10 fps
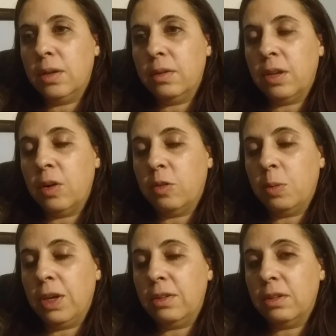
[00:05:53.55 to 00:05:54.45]
sacred
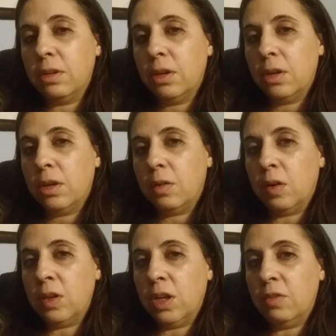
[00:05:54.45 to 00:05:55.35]
space
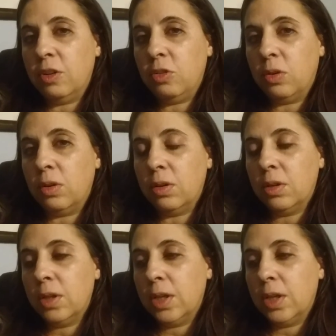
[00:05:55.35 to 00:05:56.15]
around the individual.